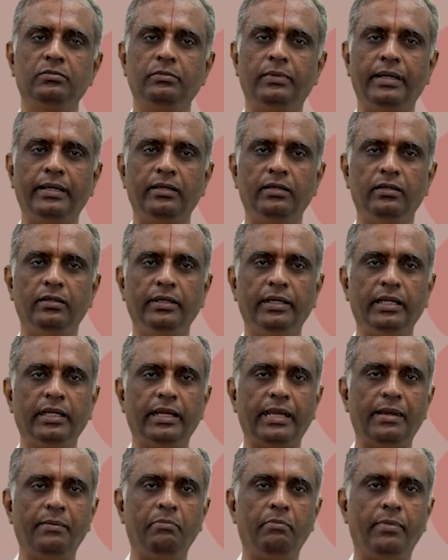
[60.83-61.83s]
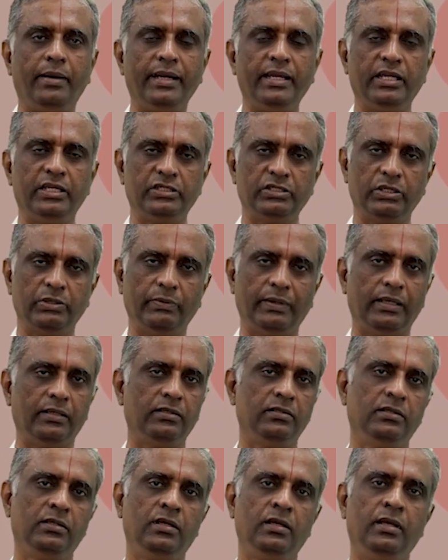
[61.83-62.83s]
by learning MySQL.
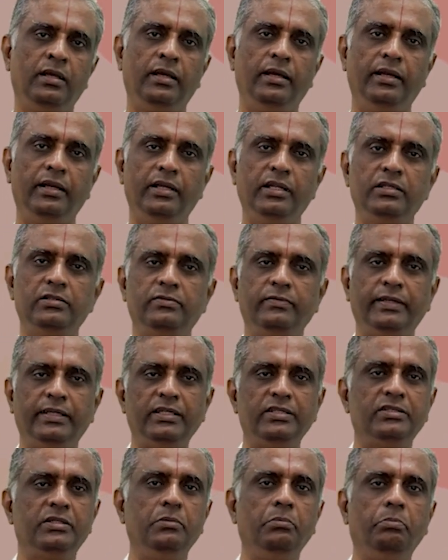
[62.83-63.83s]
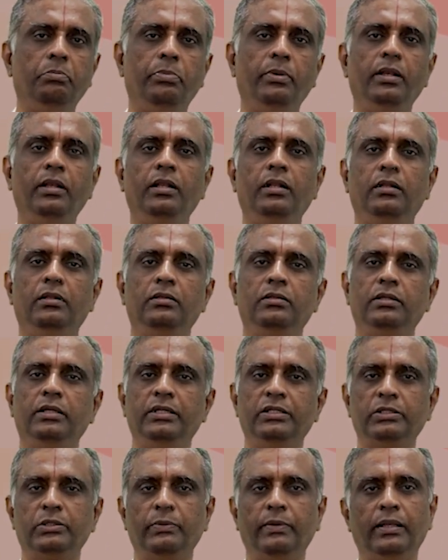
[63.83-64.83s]
It is very simple
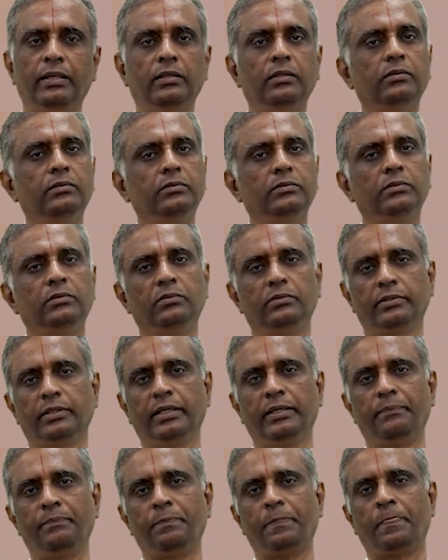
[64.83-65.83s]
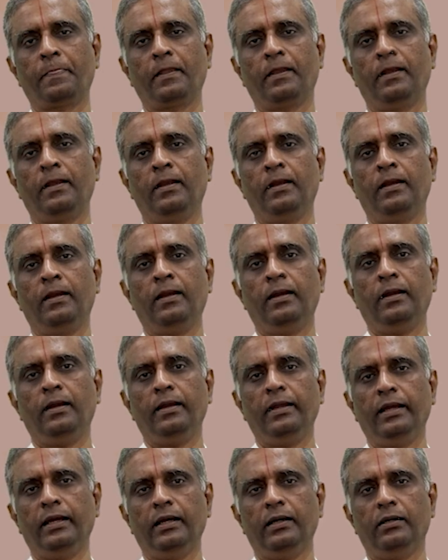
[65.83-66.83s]
SQL. Okay.
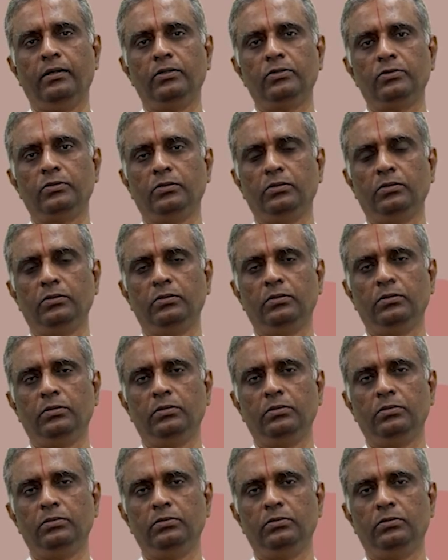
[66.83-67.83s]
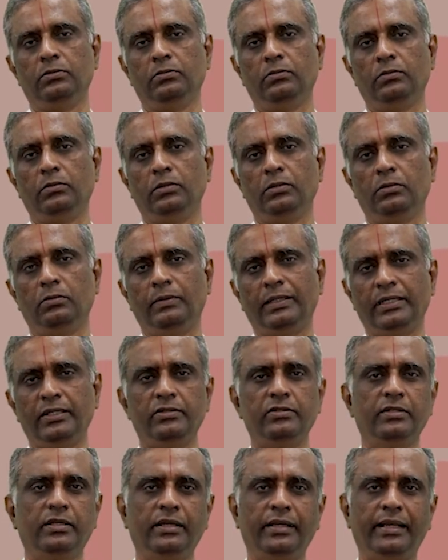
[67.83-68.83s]
Yeah. So what
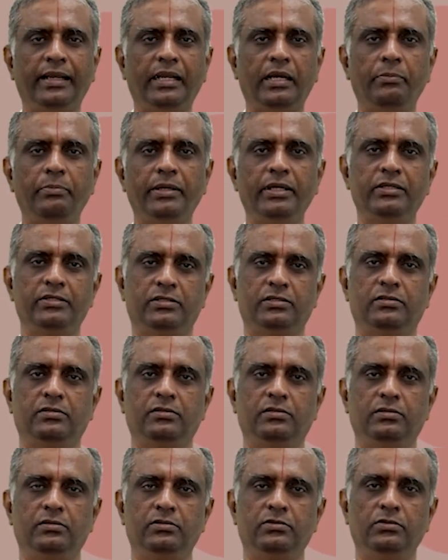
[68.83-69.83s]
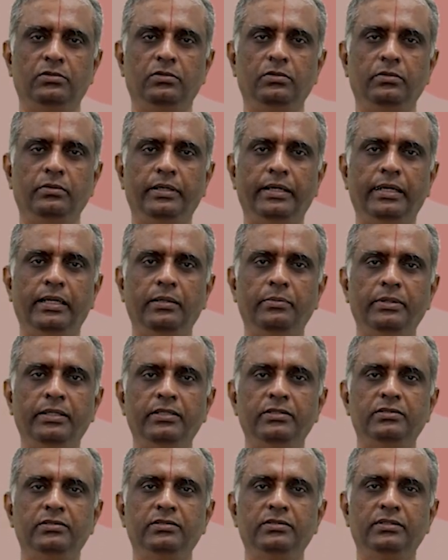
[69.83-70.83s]
is a database? So
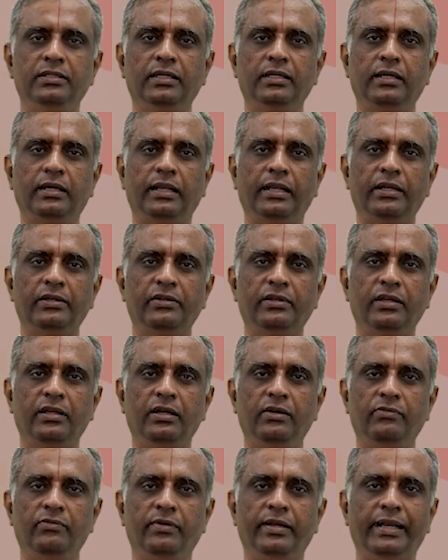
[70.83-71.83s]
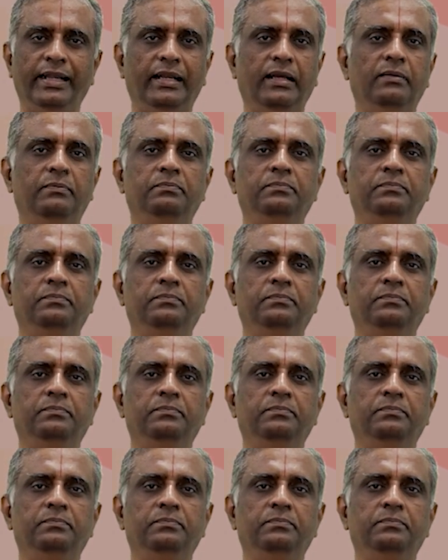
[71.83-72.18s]
database is a collection of data.